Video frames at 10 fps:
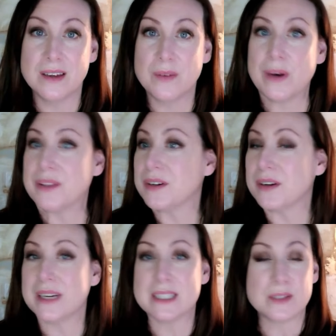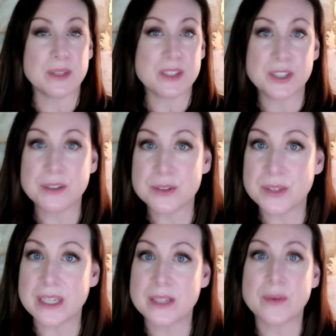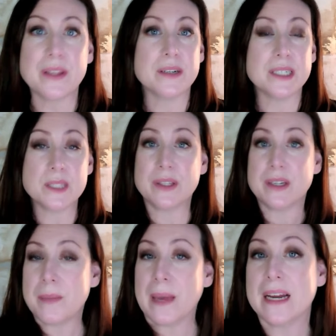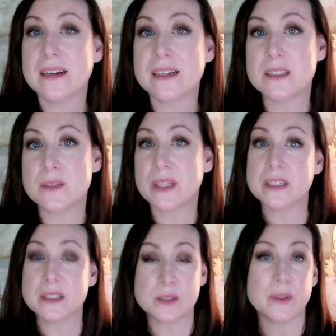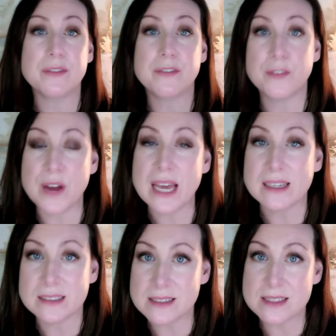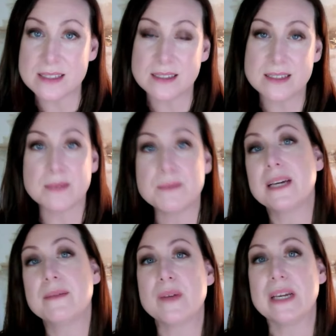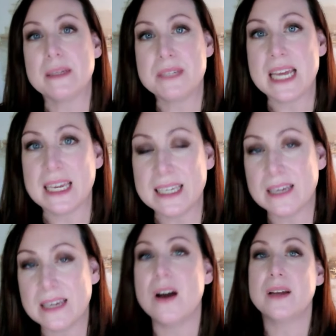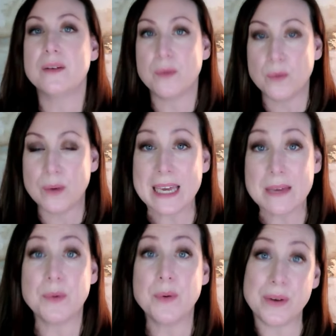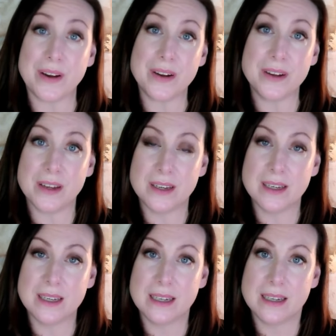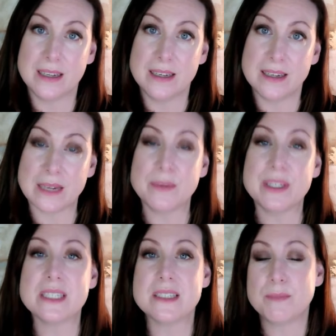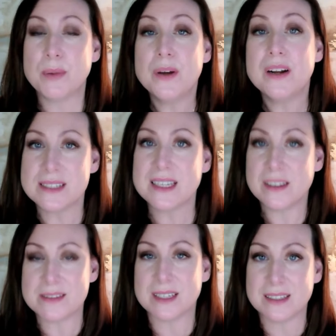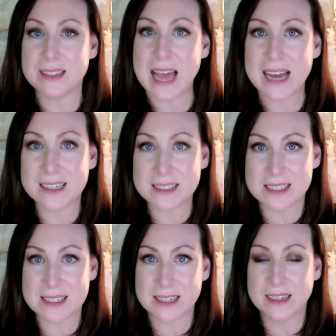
whether it's with children, whether it's with our parents, whether it's with friends, sometimes we end up taking on way more and we put ourselves last.